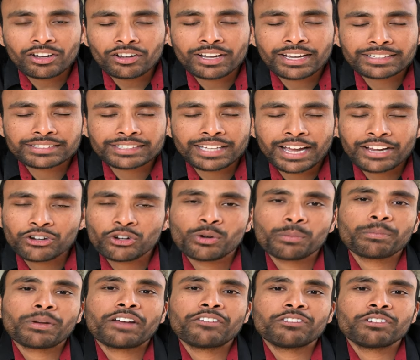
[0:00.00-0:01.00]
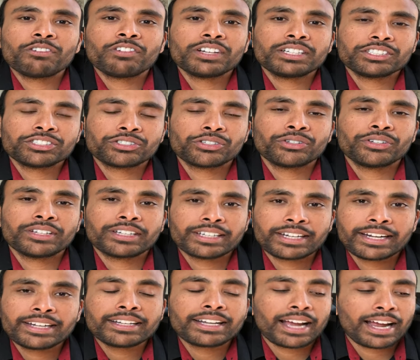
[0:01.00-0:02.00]
guys, I hope everyone is doing
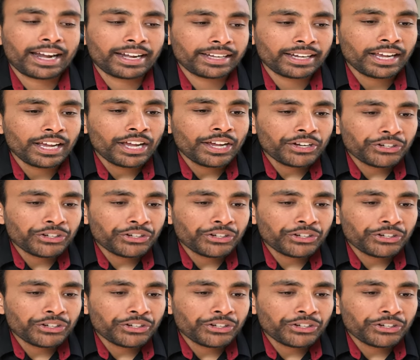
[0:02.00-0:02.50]
great and